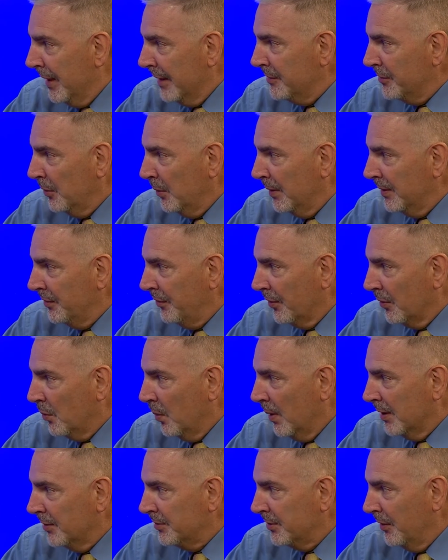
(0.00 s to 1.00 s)
That's always the
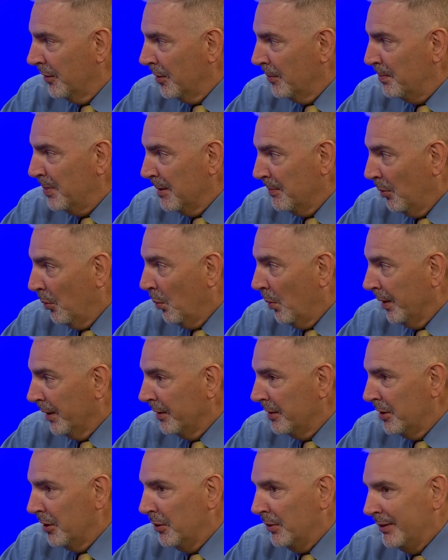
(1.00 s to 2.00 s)
question that people want
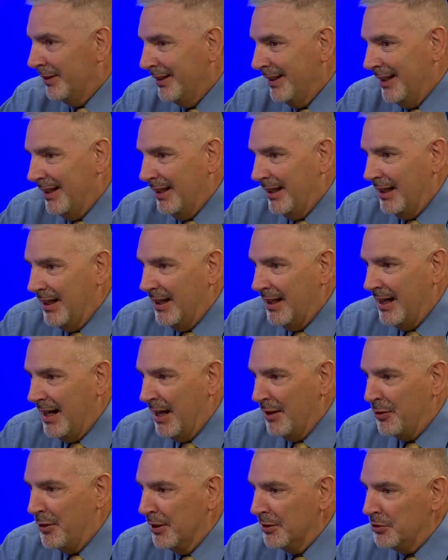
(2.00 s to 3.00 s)
to know.
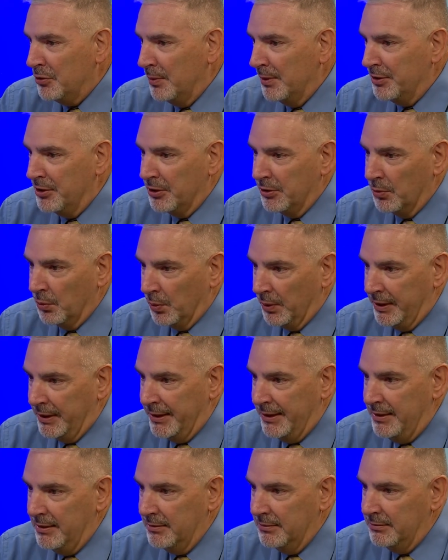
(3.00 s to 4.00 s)
I think to a
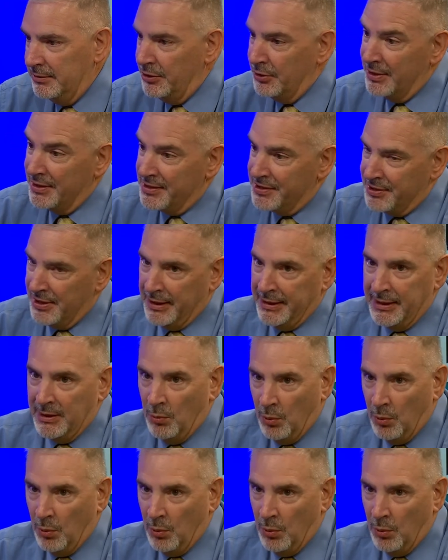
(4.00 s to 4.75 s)
degree, you can say he